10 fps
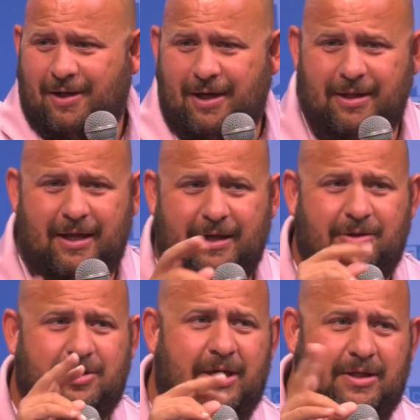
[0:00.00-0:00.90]
And that
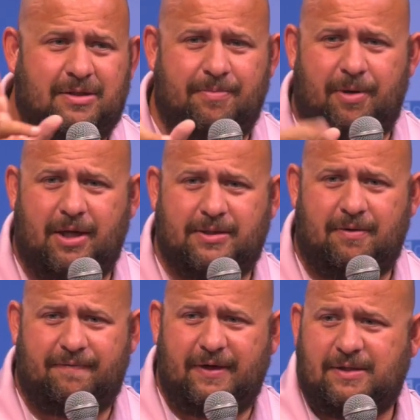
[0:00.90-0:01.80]
checks the box
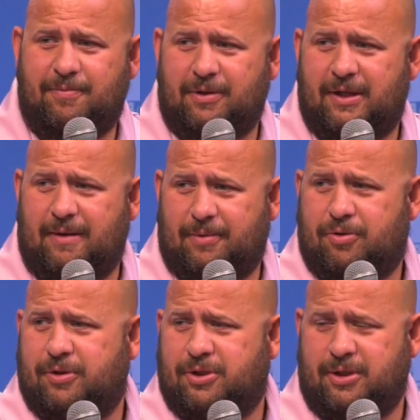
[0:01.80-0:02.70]
on Facebook that I'm a Christian.